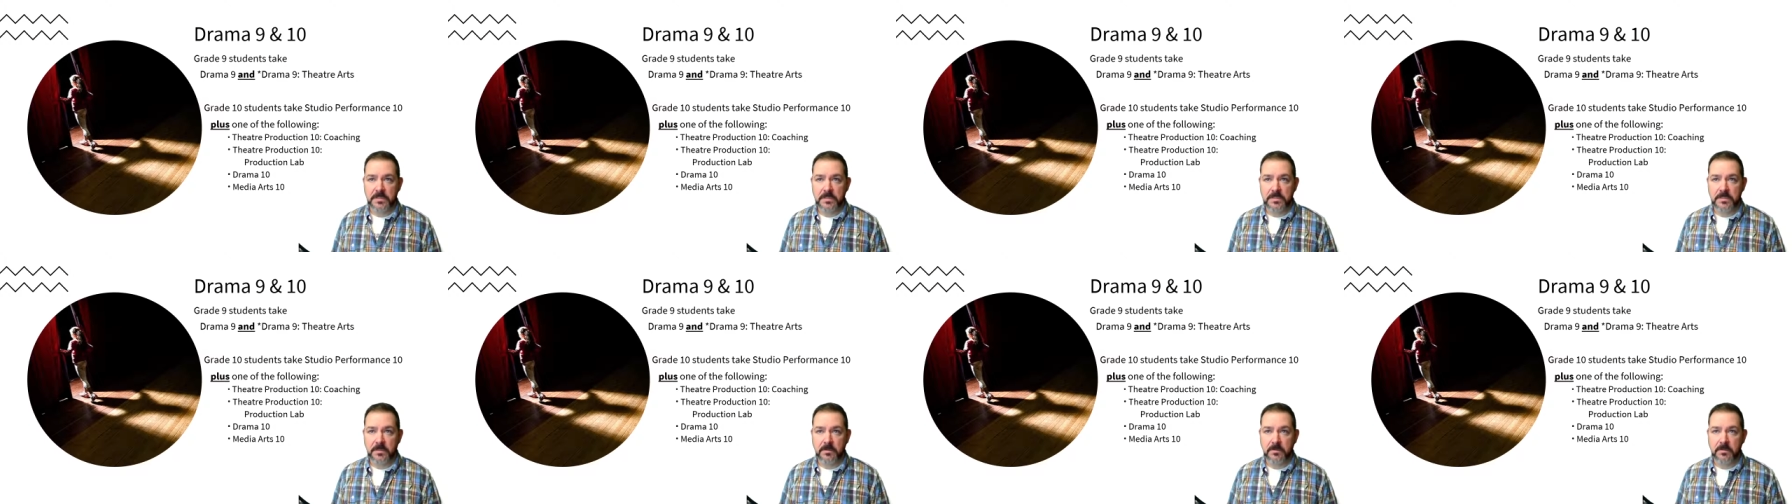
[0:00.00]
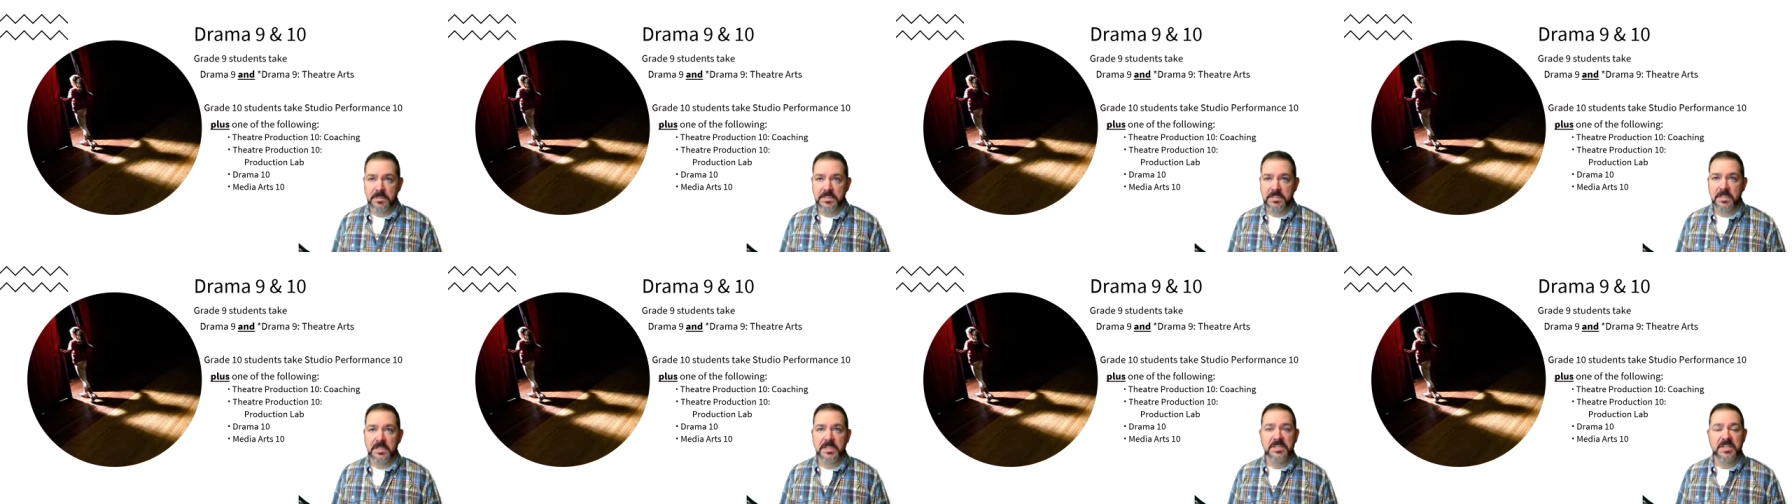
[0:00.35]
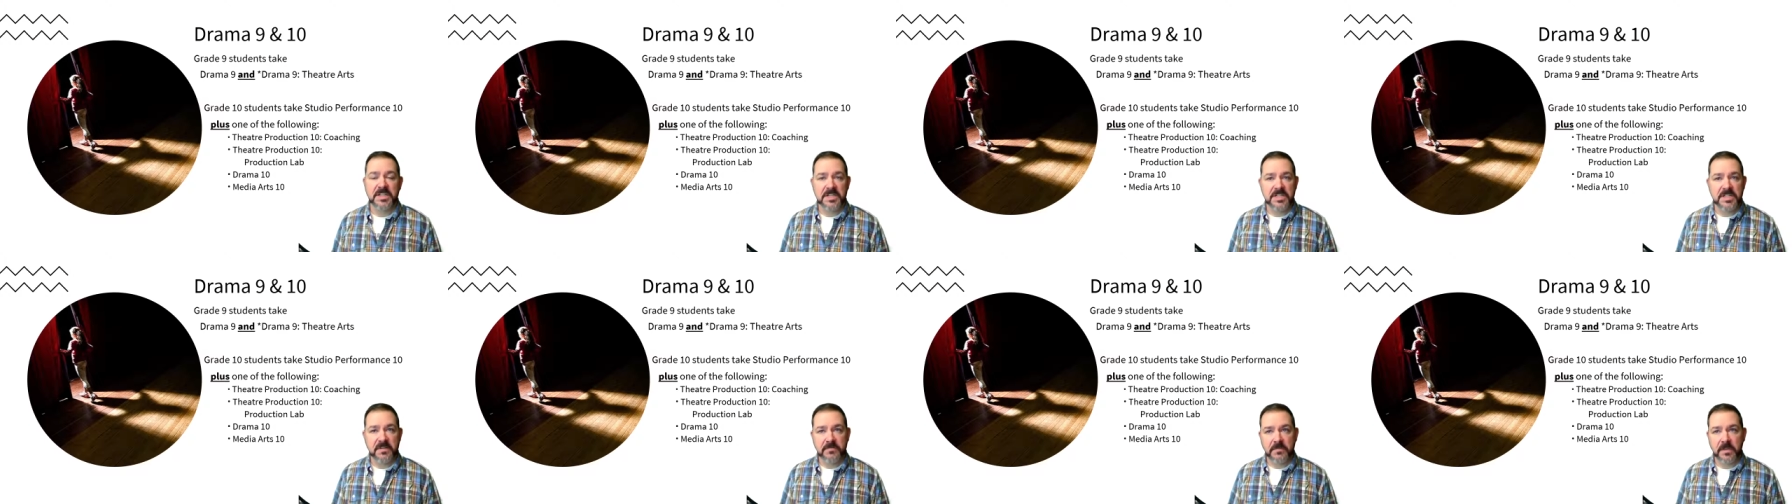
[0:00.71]
So it's, it's
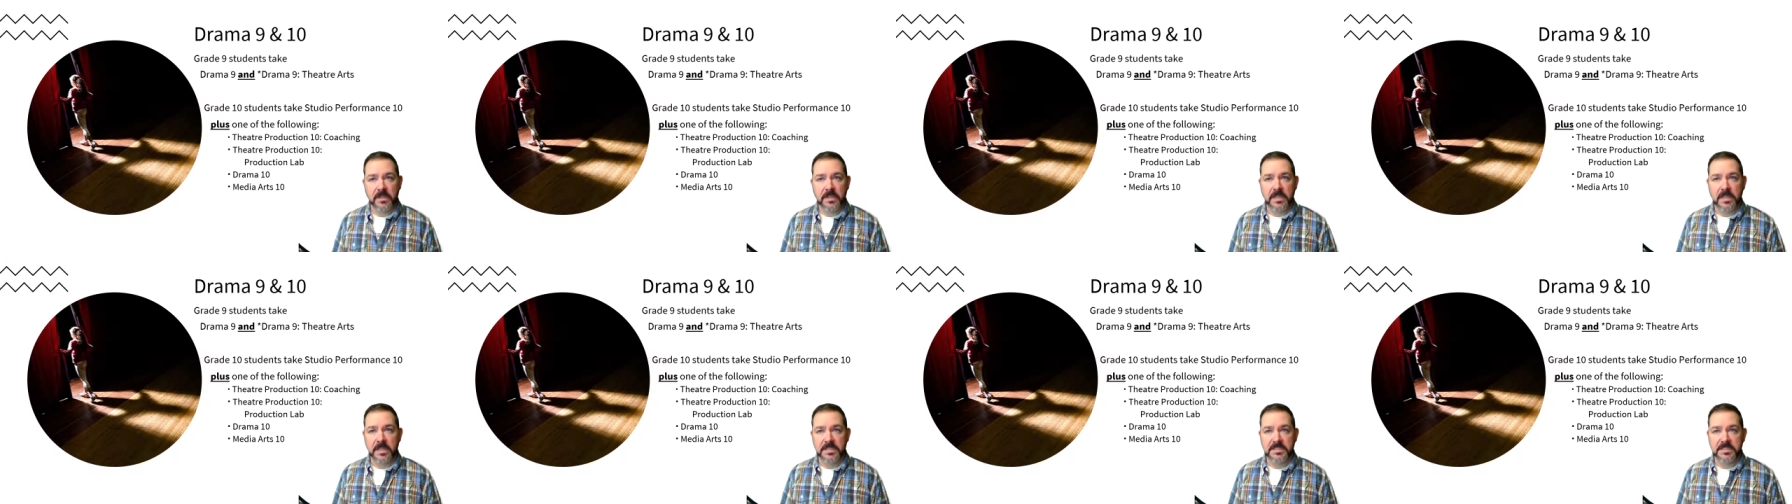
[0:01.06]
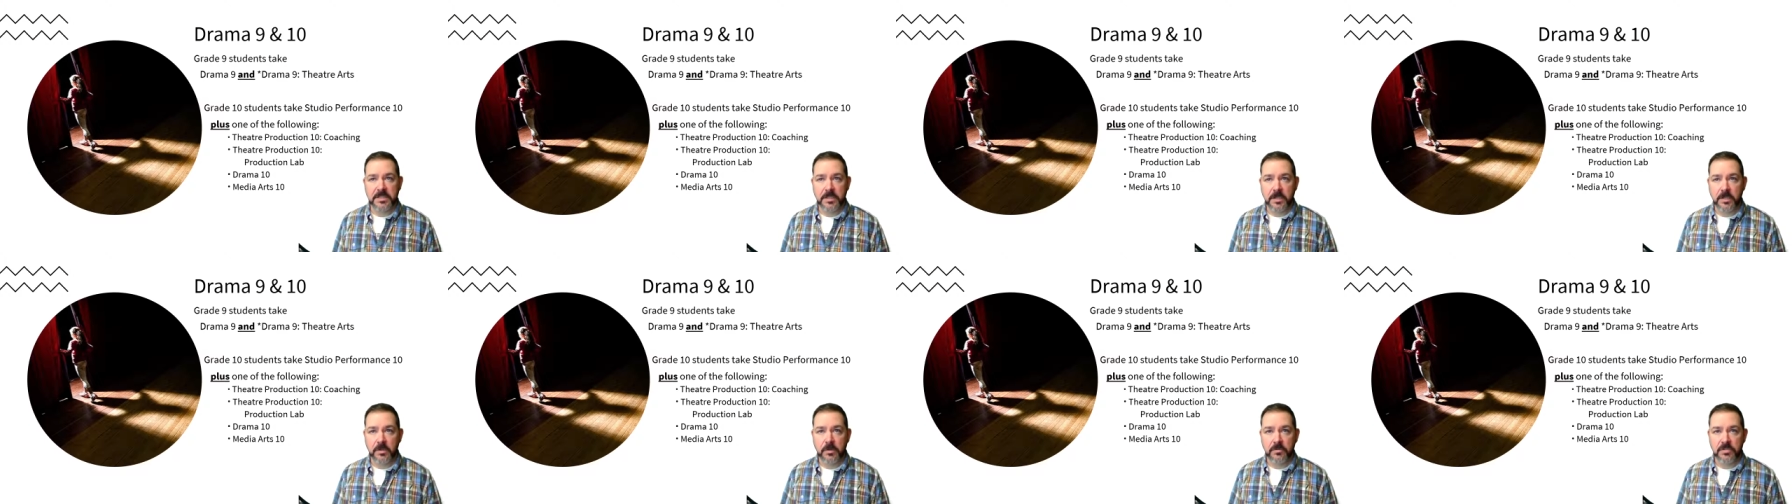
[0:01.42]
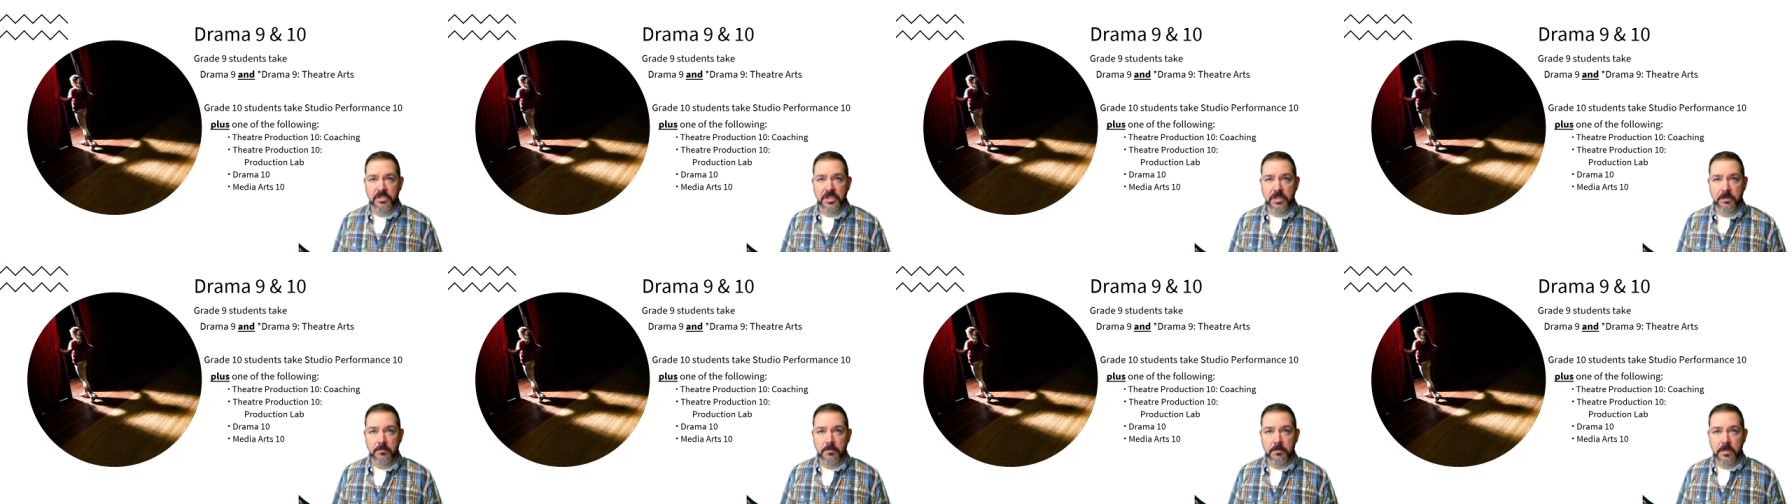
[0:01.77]
a different class than
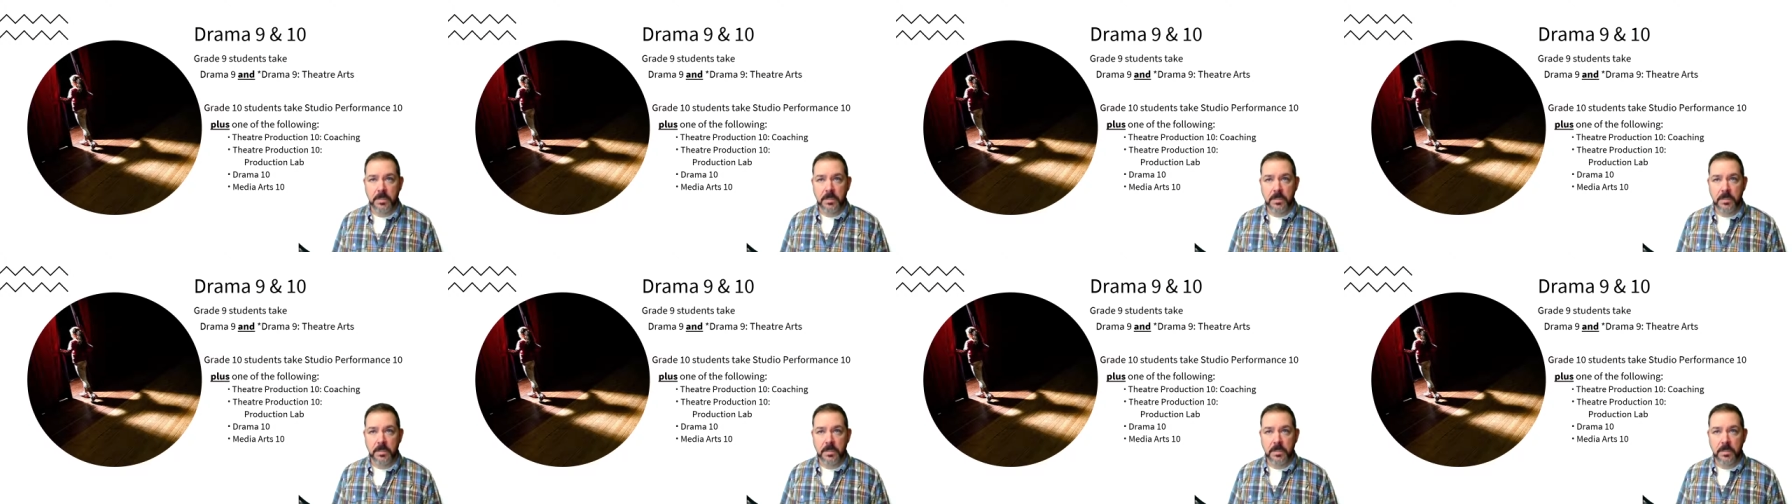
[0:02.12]
coaching.